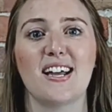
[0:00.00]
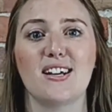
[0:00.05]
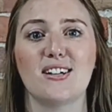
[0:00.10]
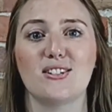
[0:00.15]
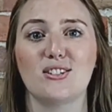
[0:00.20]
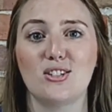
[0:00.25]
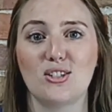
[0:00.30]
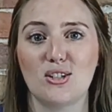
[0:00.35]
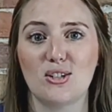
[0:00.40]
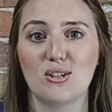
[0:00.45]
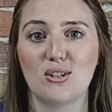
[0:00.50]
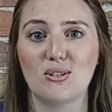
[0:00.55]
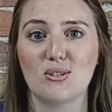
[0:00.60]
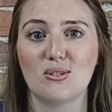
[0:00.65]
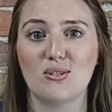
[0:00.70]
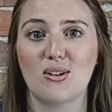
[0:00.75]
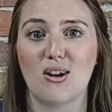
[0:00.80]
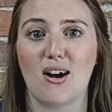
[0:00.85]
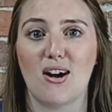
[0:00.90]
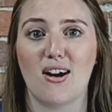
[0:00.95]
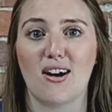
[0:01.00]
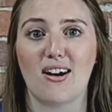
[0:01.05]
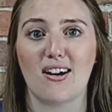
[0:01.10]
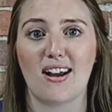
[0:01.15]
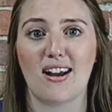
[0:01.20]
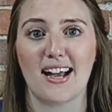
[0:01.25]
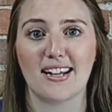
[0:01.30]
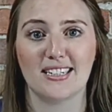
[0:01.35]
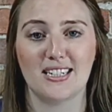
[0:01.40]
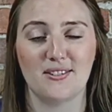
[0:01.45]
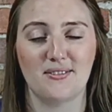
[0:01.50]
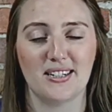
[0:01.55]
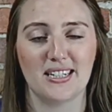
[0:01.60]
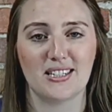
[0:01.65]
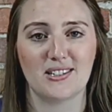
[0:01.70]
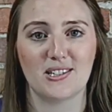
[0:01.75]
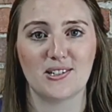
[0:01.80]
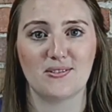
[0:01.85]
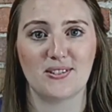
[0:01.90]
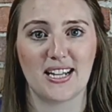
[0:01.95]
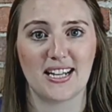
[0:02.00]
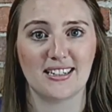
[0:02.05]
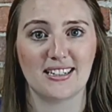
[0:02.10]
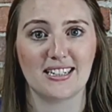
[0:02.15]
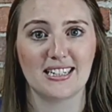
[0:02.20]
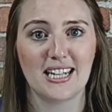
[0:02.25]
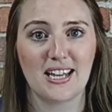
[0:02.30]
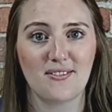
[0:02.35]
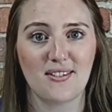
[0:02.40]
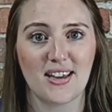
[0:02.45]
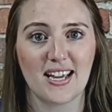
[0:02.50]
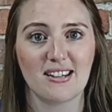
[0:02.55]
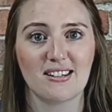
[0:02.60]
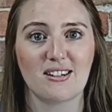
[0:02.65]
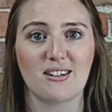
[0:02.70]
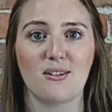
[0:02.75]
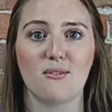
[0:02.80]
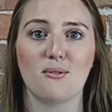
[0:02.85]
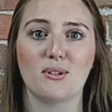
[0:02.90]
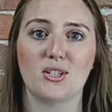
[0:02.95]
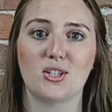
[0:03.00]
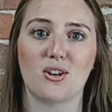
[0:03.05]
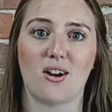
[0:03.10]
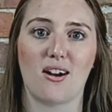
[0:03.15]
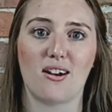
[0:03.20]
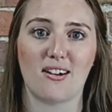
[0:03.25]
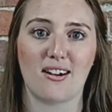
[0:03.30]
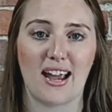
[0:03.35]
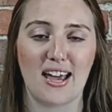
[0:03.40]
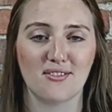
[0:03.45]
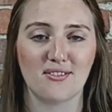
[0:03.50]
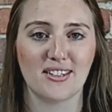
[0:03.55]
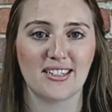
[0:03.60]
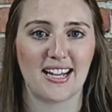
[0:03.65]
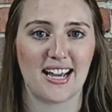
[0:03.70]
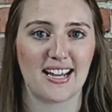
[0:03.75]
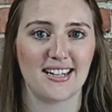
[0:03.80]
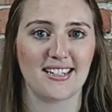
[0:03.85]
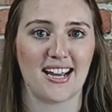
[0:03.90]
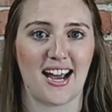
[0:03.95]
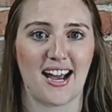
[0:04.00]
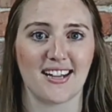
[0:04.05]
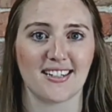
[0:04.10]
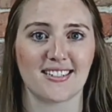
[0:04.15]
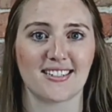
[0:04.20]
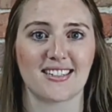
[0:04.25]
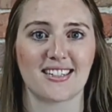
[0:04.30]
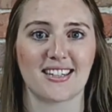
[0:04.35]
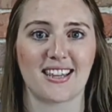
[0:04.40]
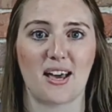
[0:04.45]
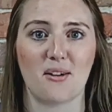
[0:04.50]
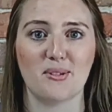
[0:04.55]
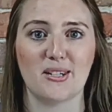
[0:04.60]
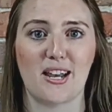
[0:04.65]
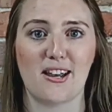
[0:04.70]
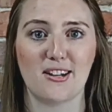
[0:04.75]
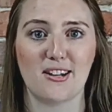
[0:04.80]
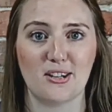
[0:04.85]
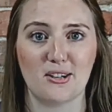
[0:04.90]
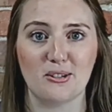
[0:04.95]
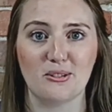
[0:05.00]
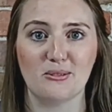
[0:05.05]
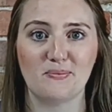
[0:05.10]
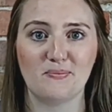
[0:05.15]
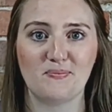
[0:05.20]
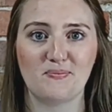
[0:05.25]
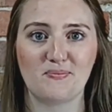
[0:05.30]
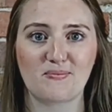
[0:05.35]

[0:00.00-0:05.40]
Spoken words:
to our activities of daily living, which are our everyday tasks that we do.